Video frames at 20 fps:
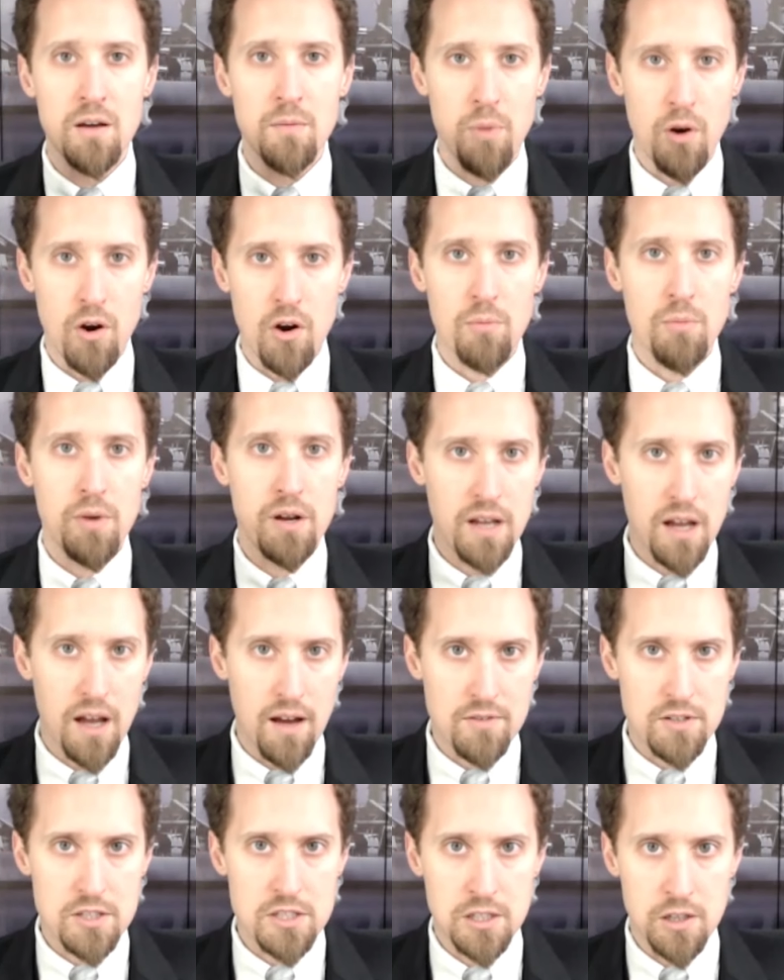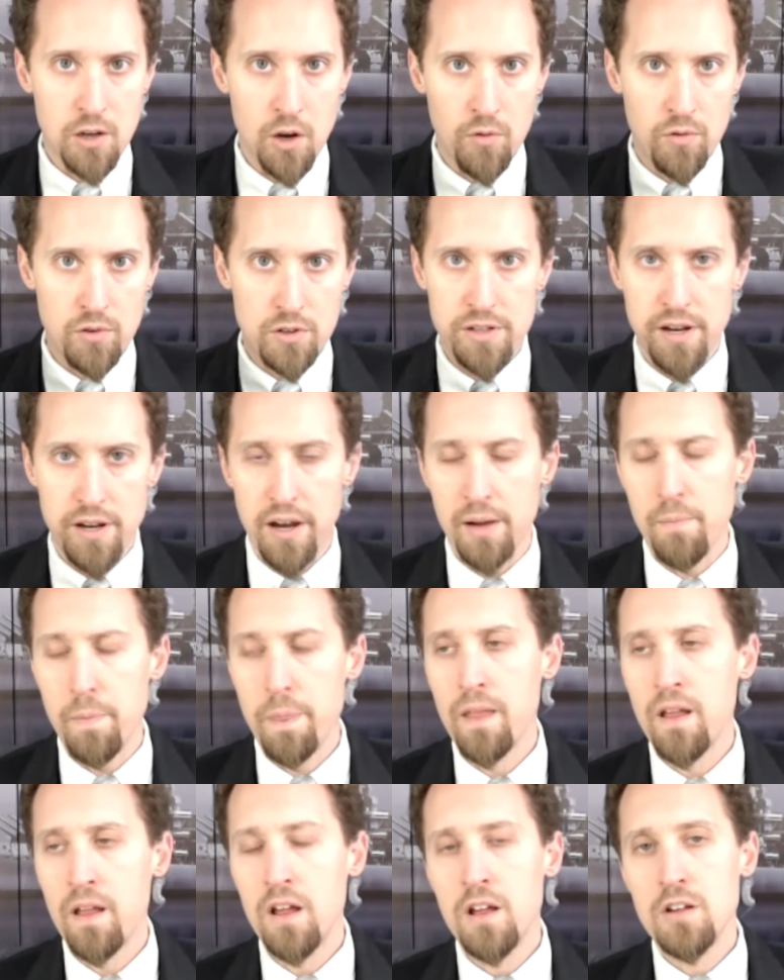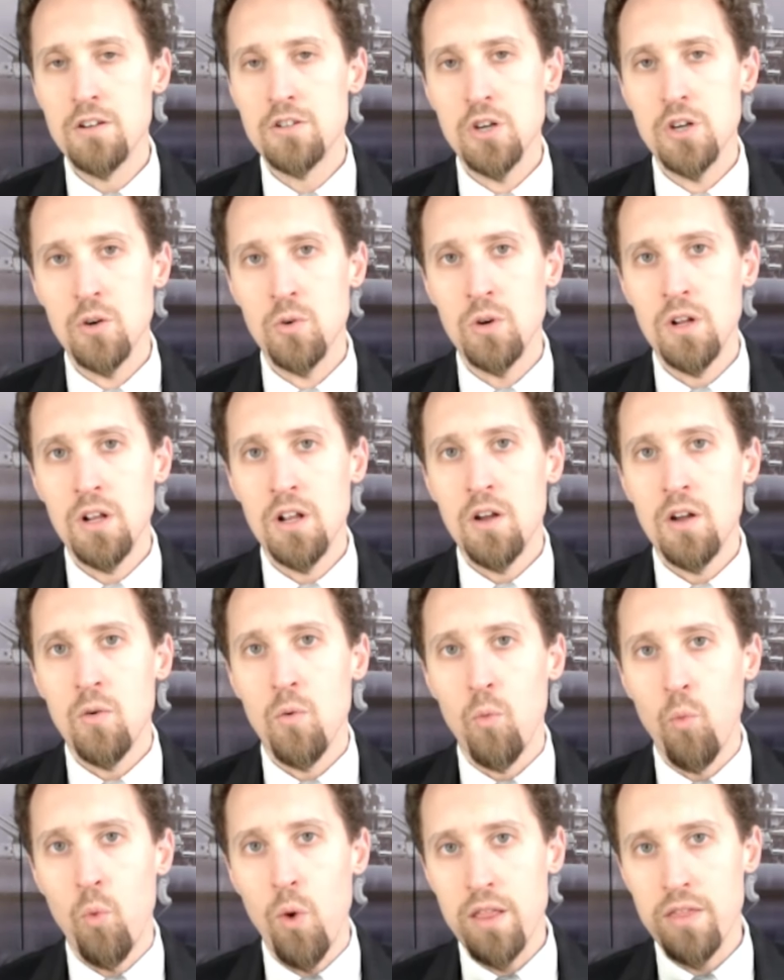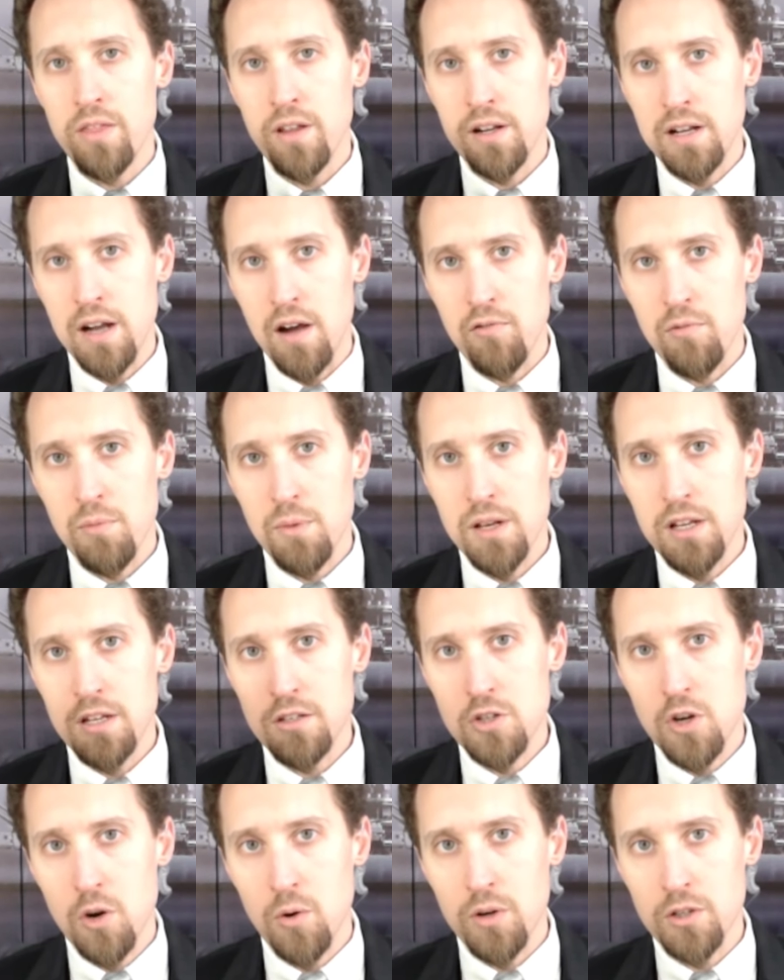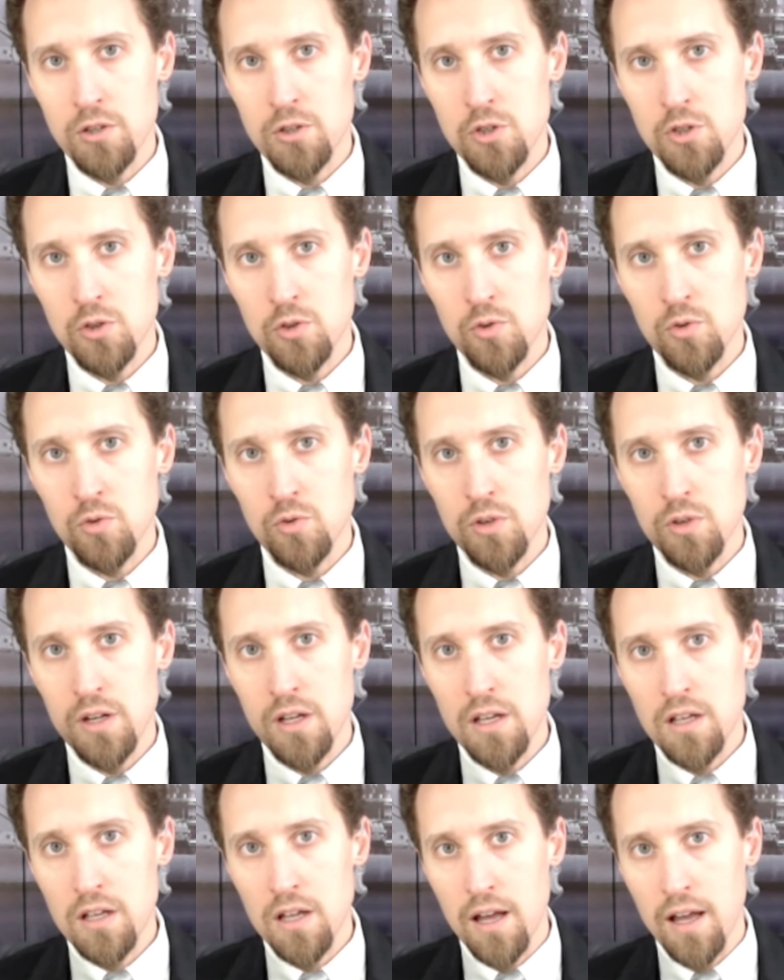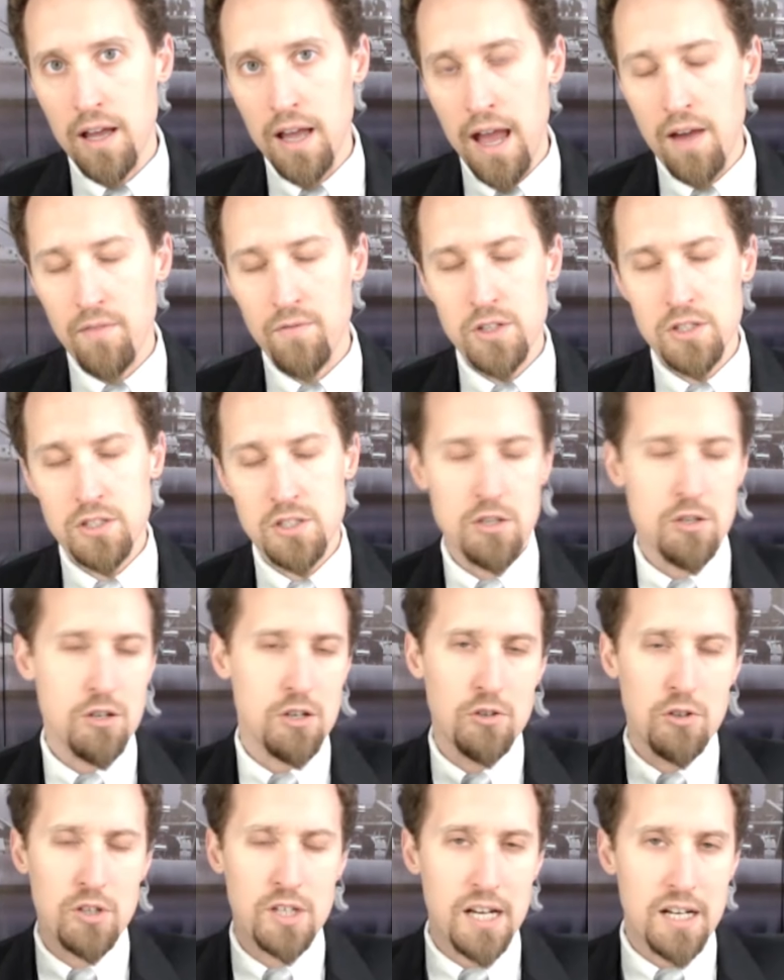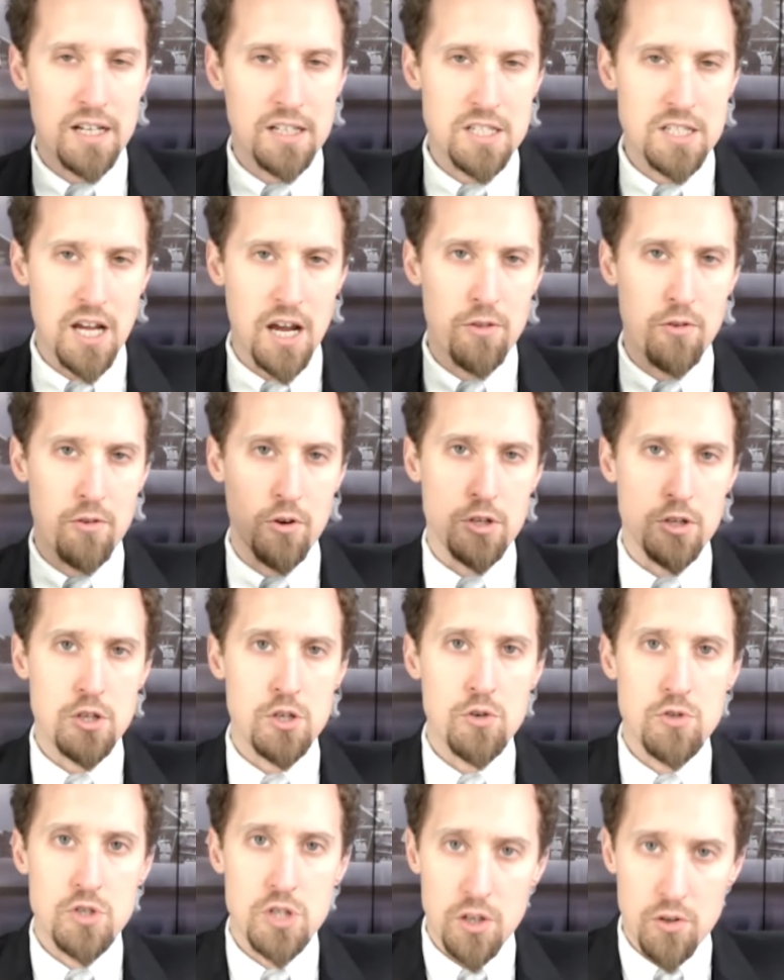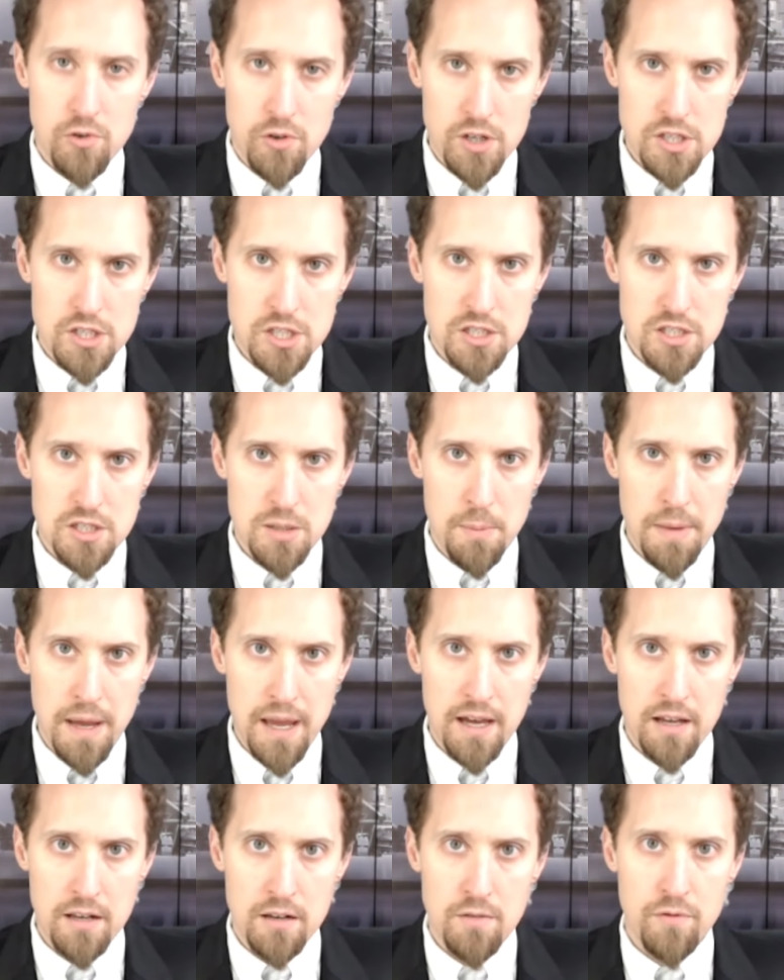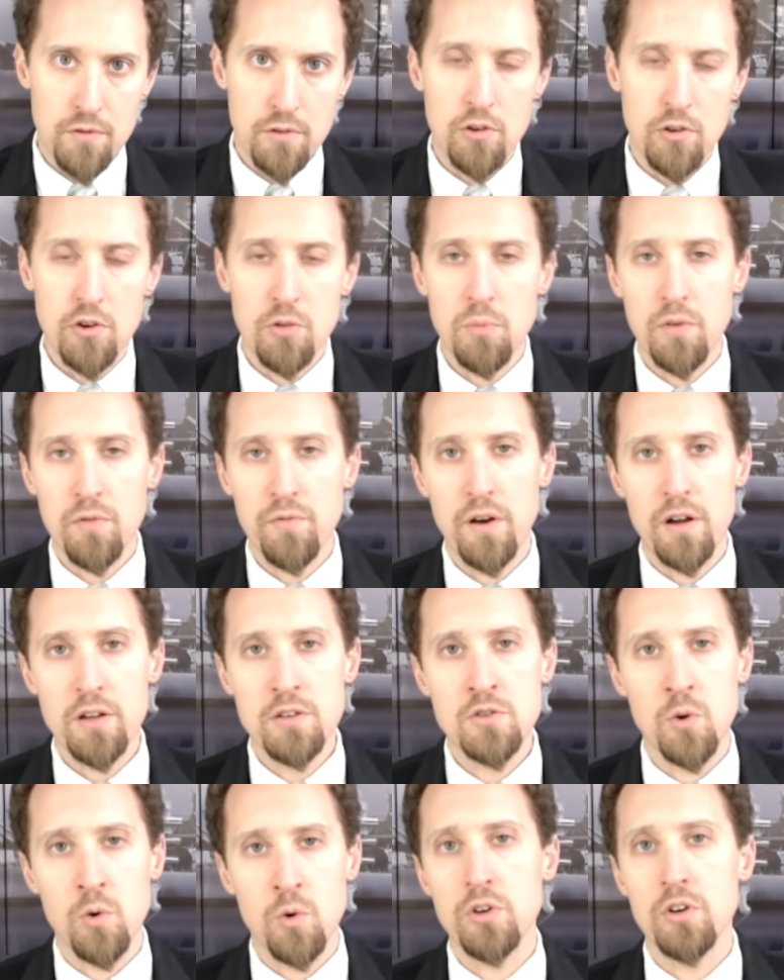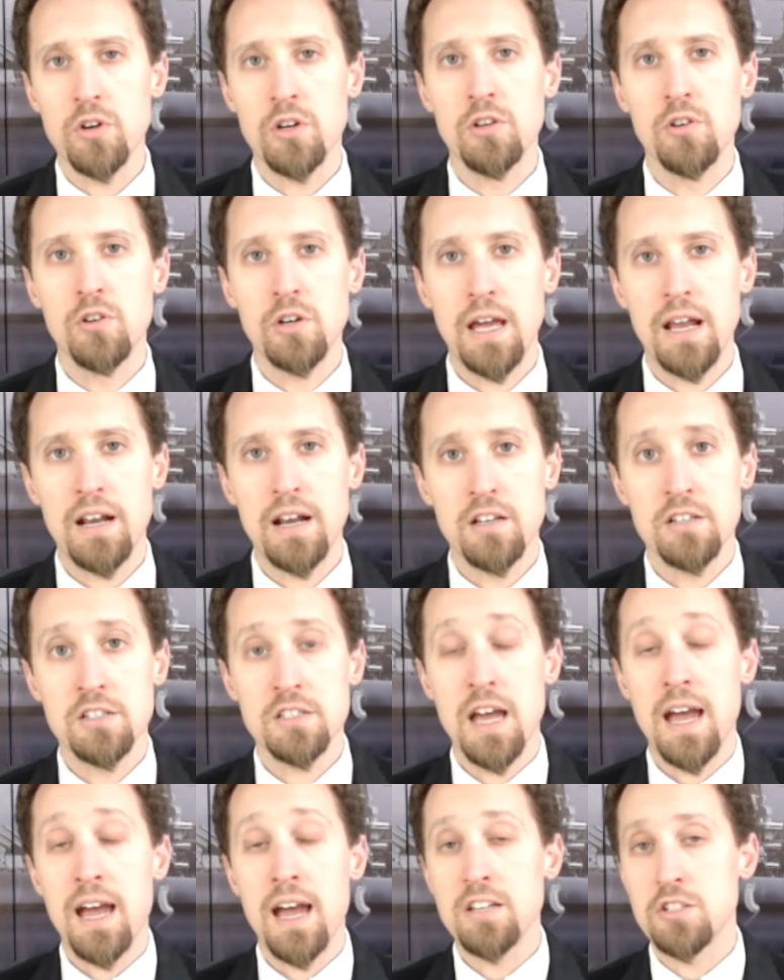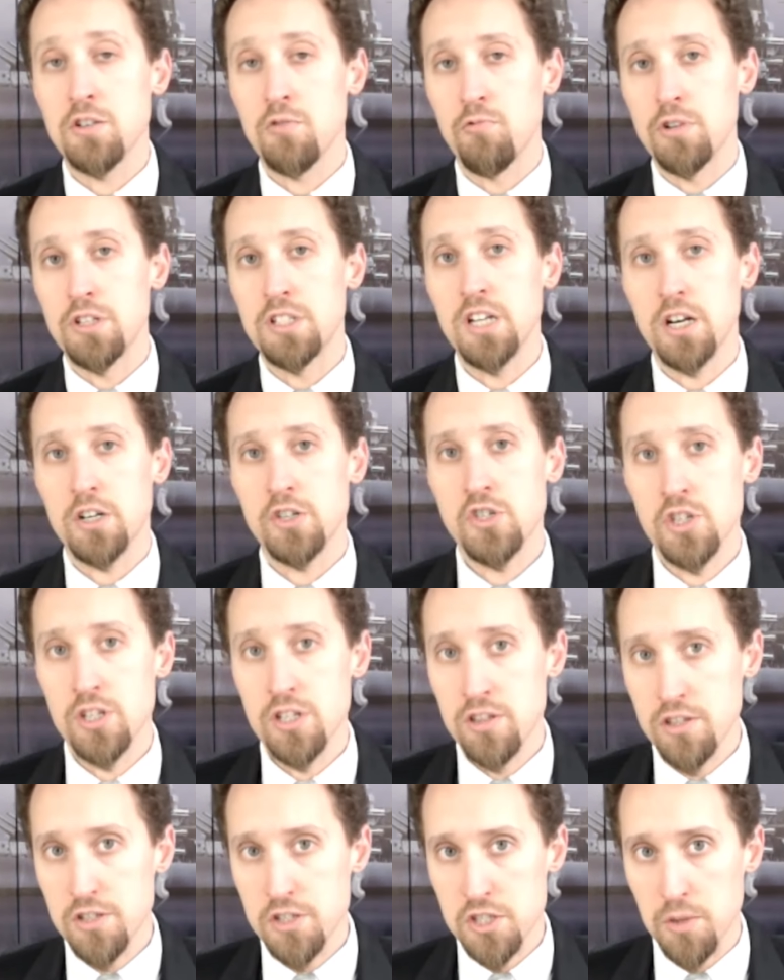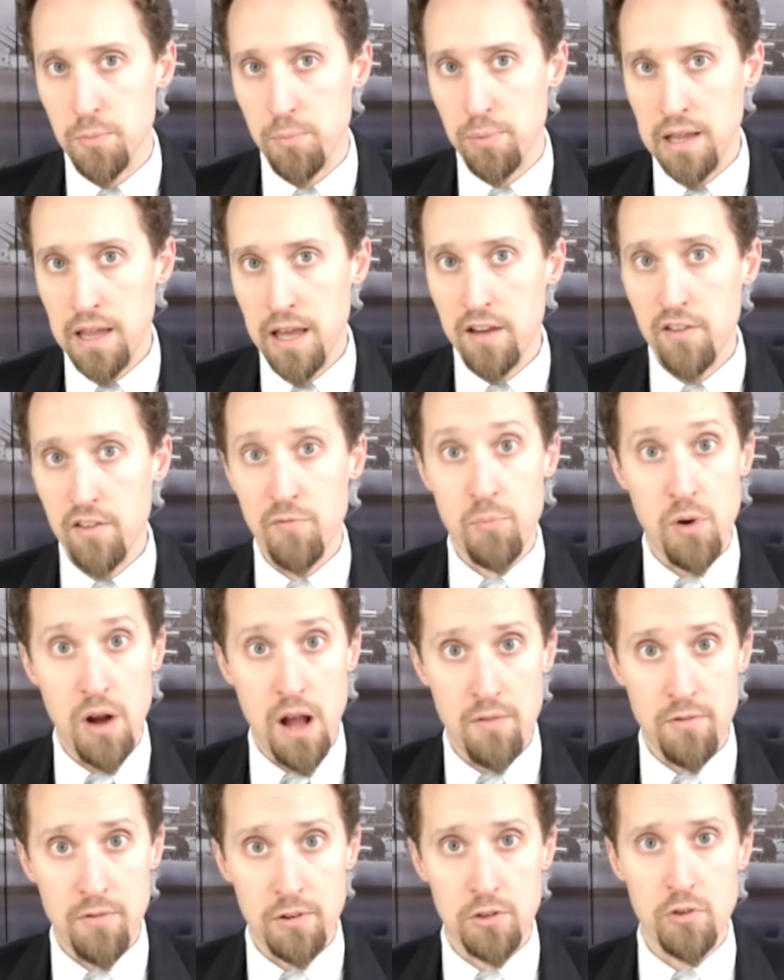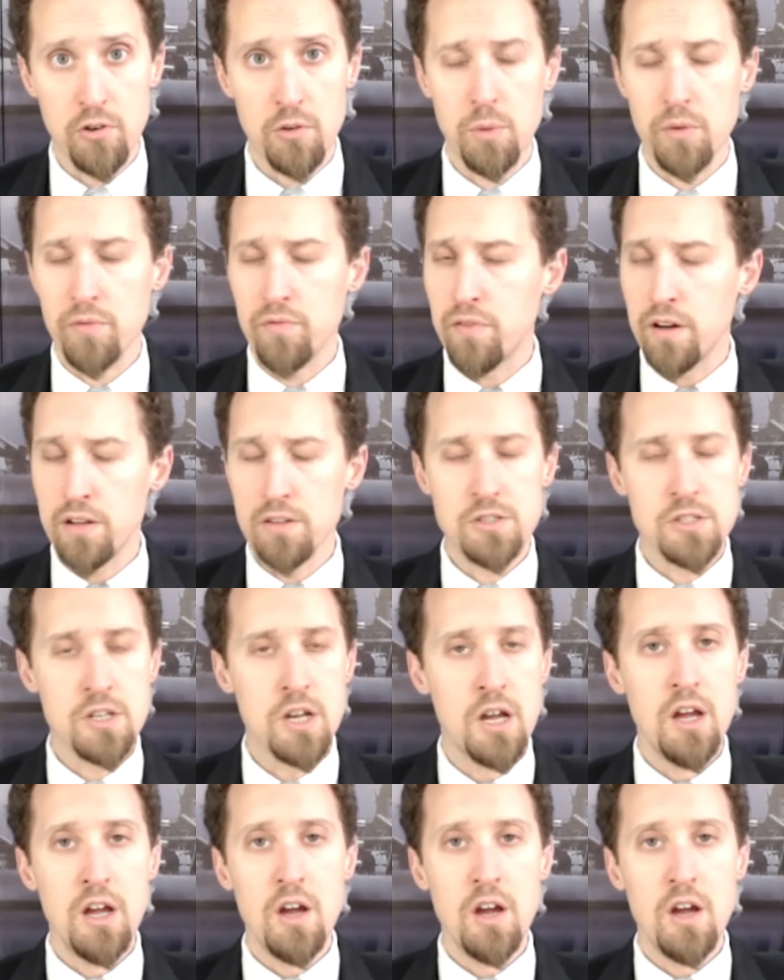Borrow money, obviously, over time. So when the government is going to uh, have this, you can look at it as either a huge increase in demand for loanable funds, or you can look at it as, as a reduction in the supply of private loanable funds.